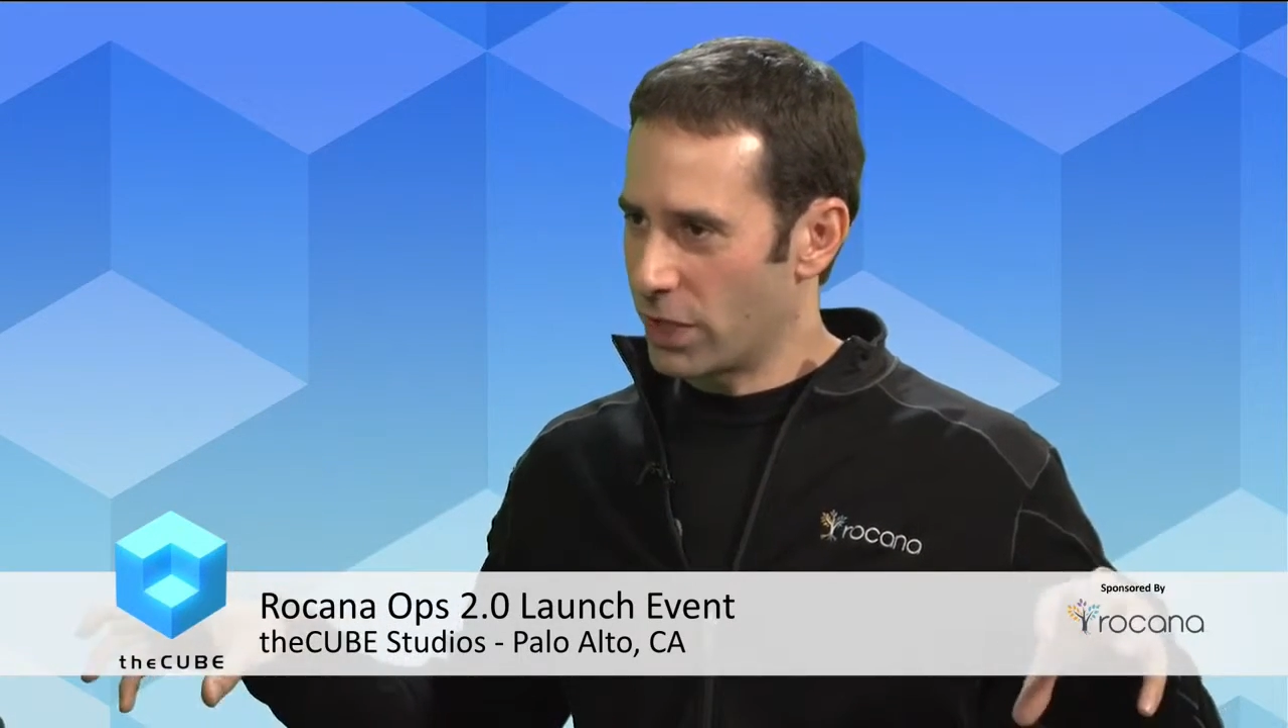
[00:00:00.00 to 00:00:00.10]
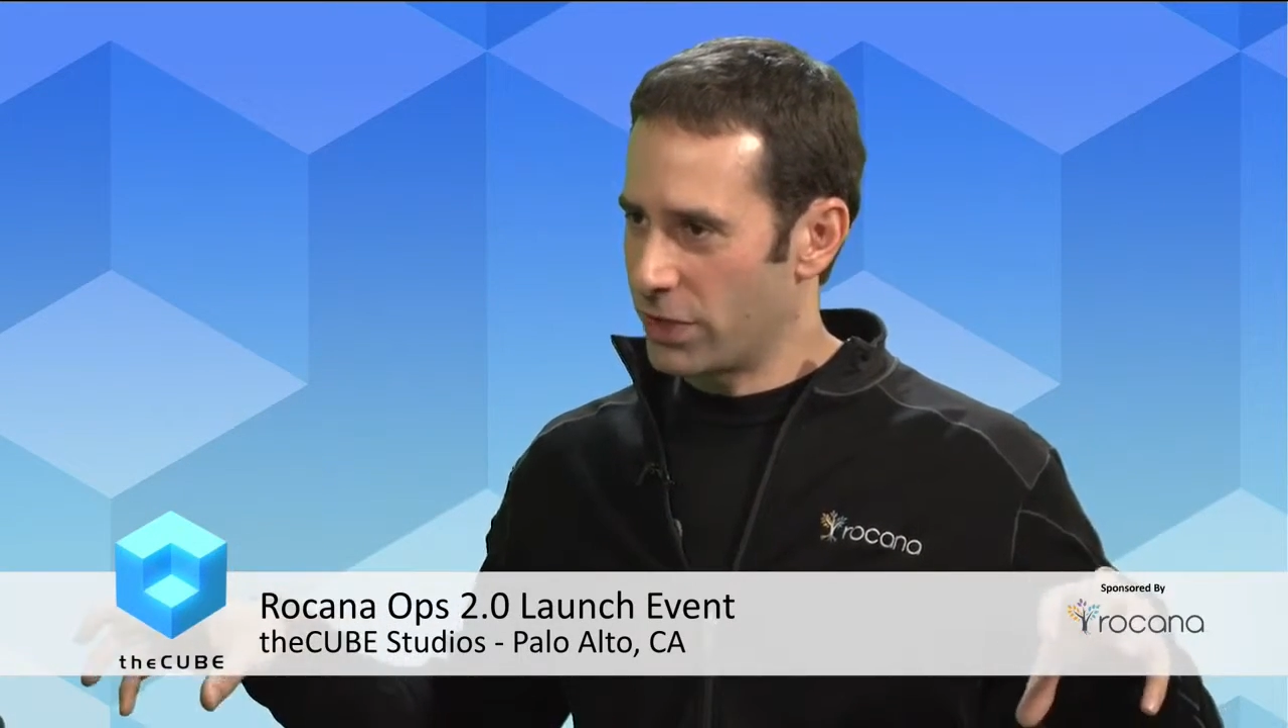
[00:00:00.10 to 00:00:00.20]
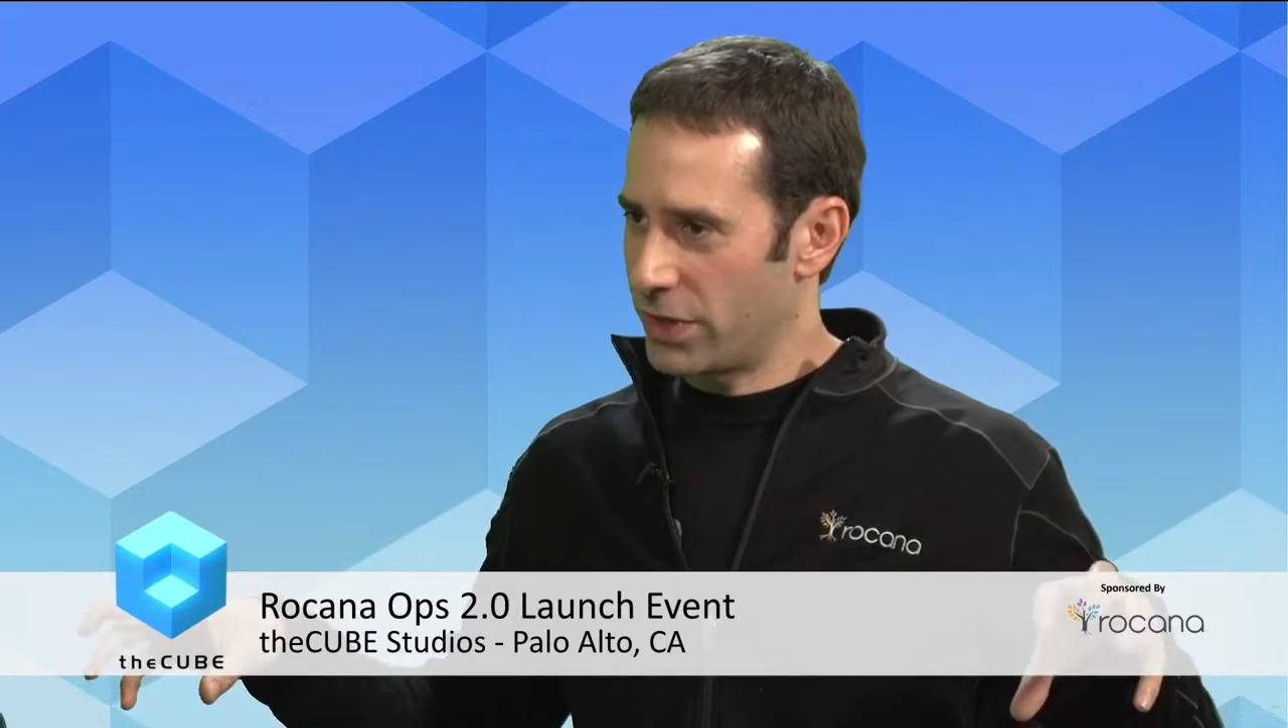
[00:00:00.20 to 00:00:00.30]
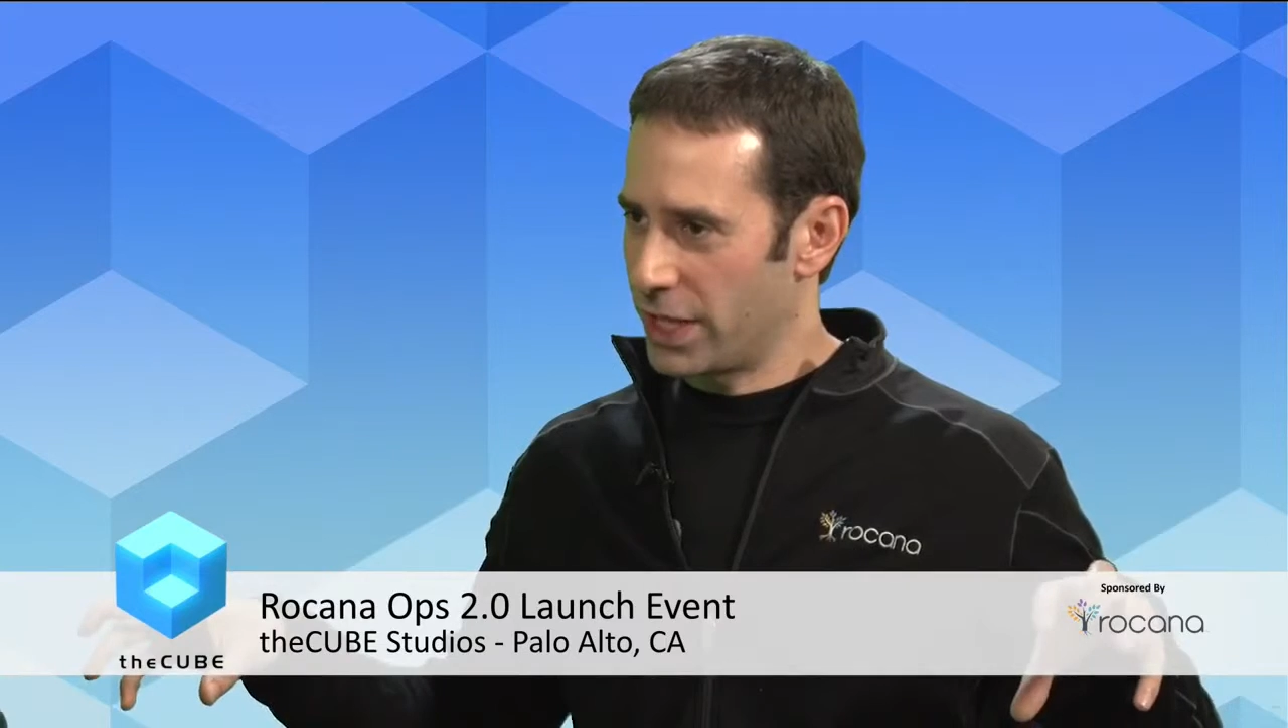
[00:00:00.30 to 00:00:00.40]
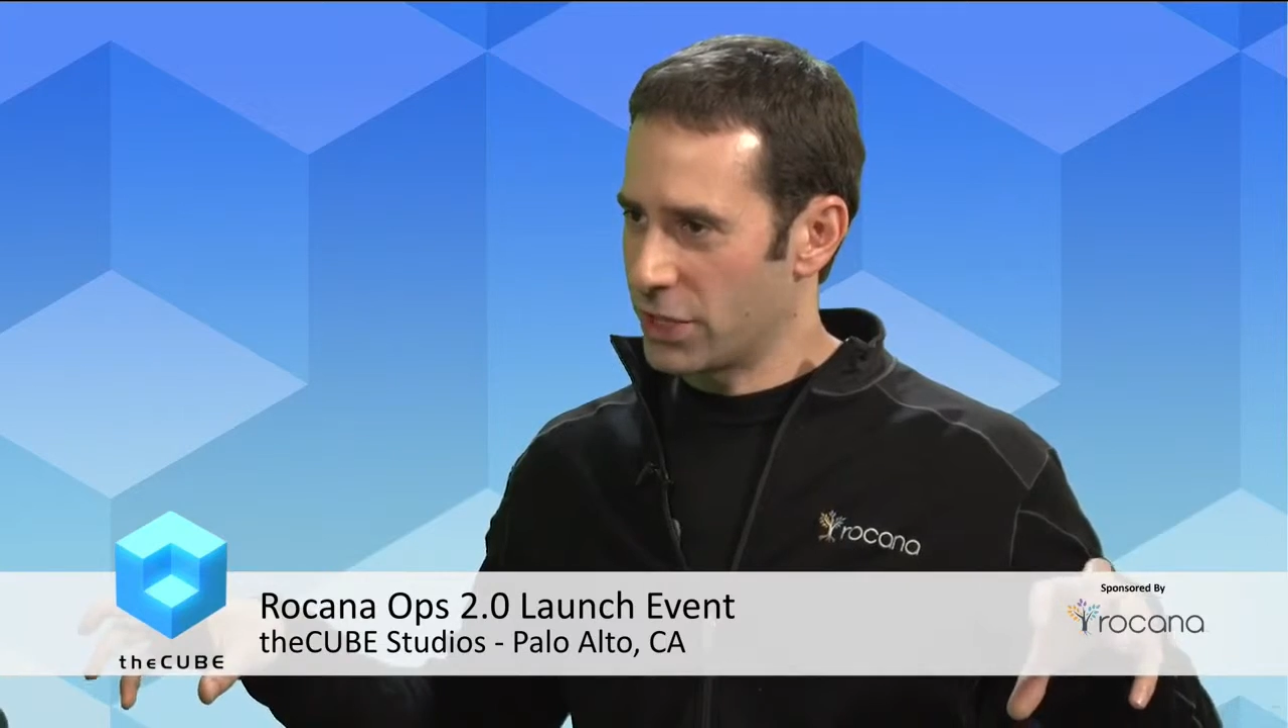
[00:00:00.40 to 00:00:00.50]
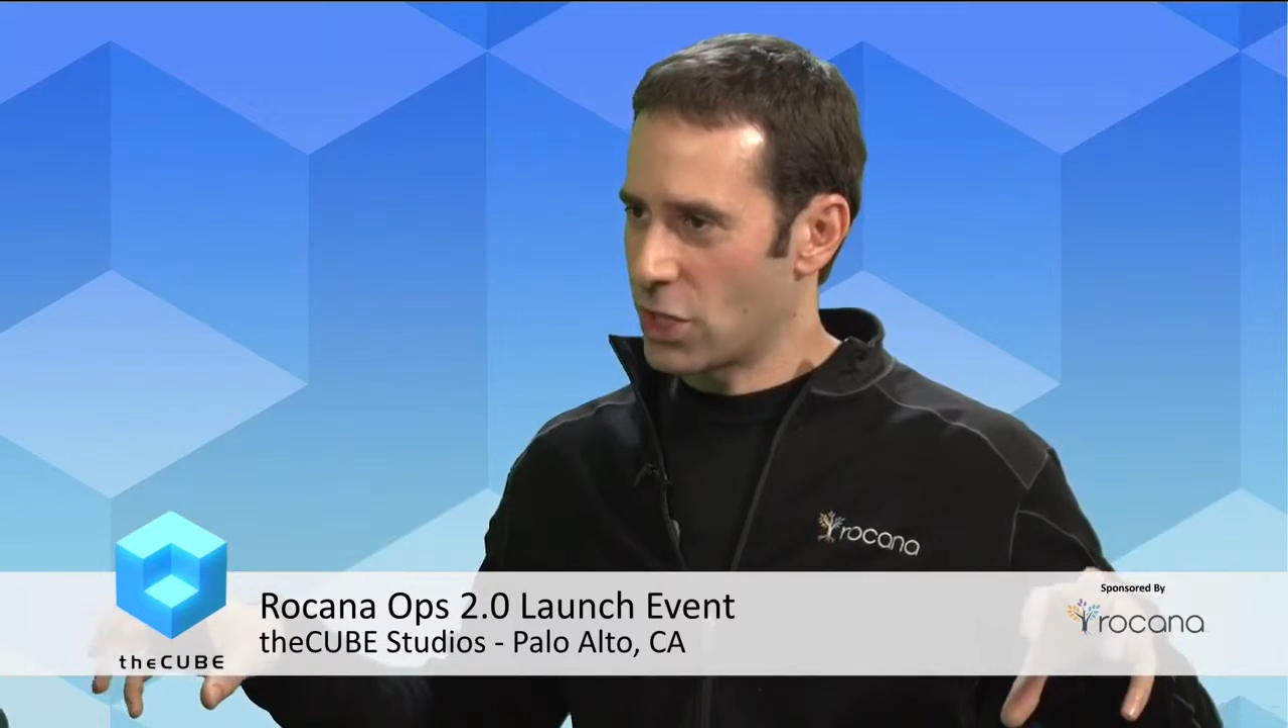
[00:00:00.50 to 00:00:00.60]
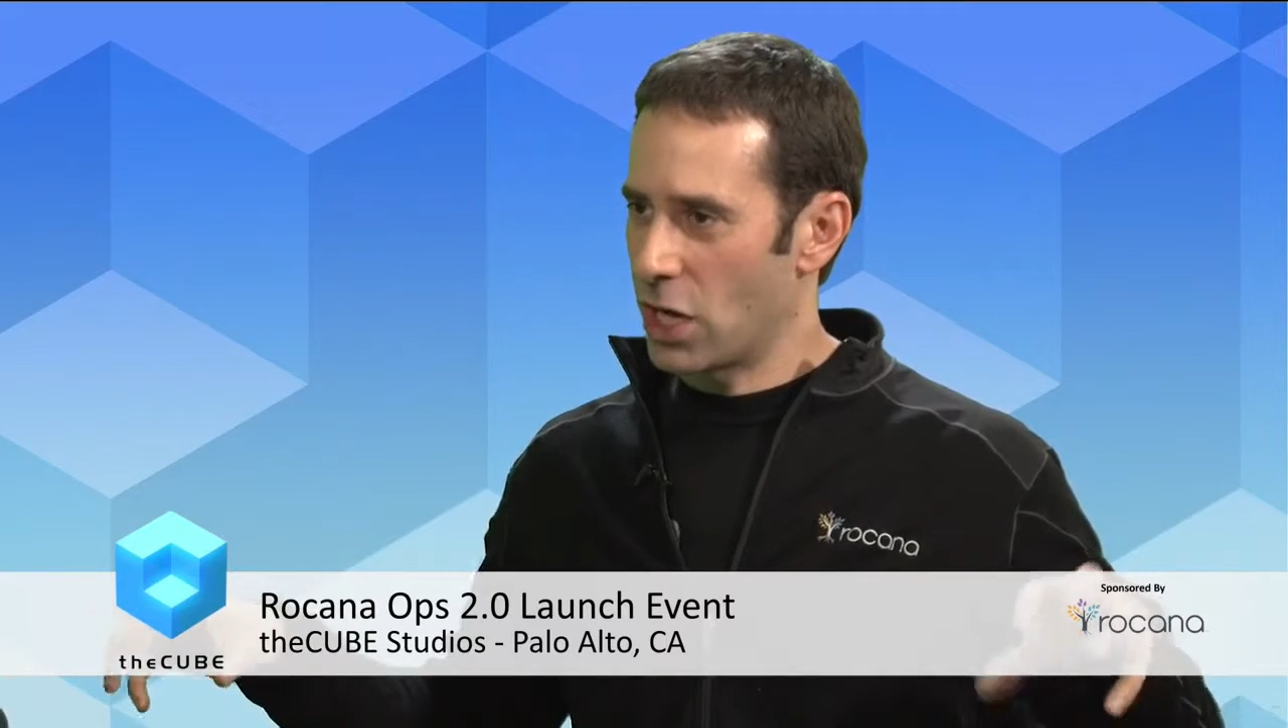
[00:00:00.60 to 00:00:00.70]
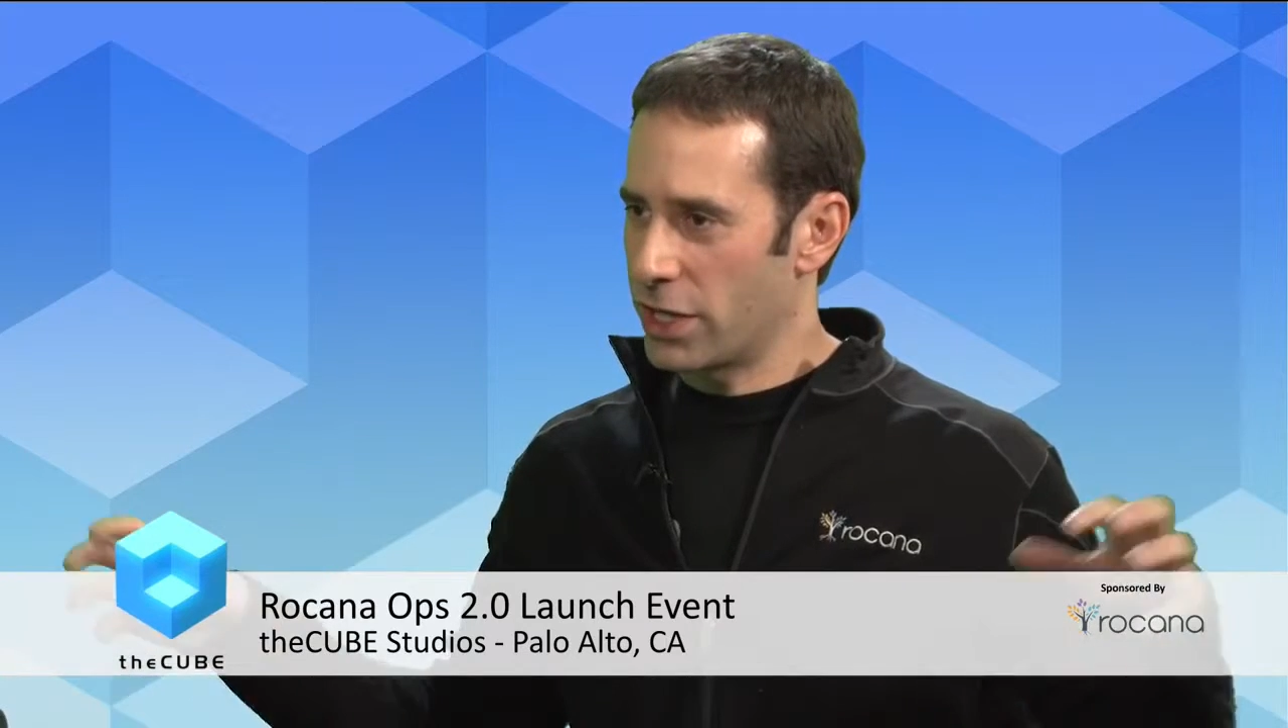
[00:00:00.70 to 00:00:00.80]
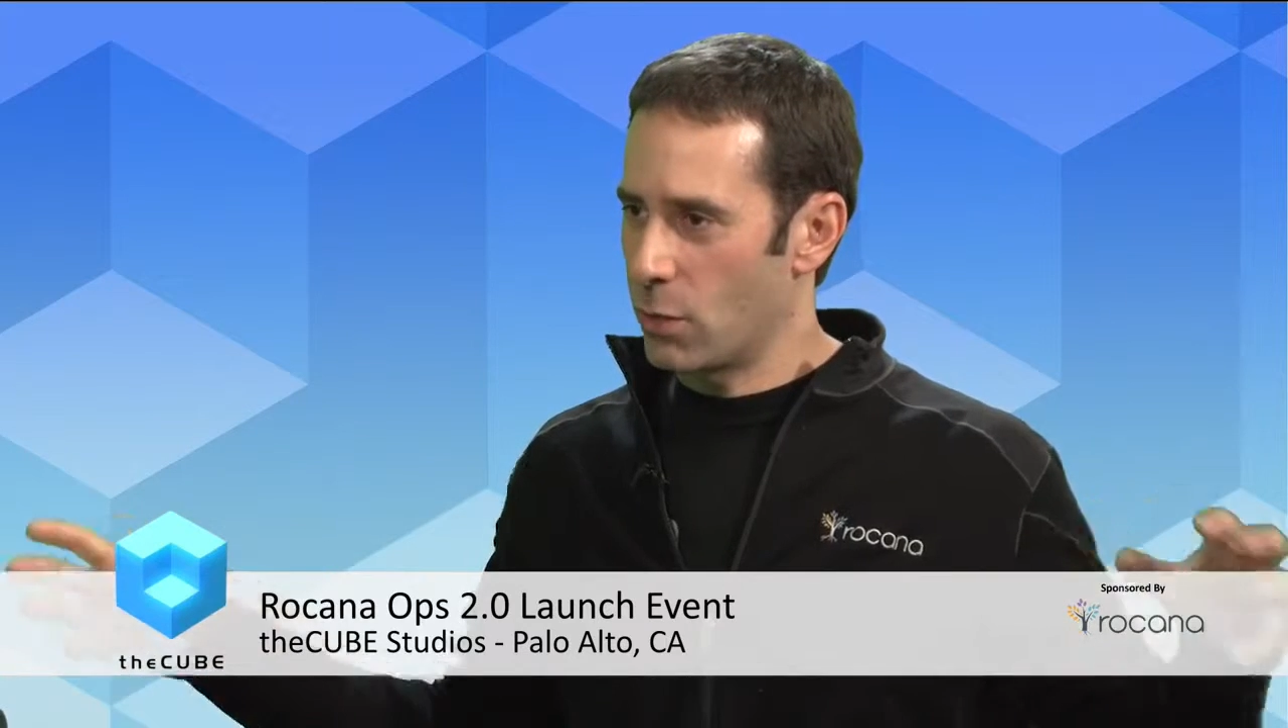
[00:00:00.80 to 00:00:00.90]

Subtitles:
things are.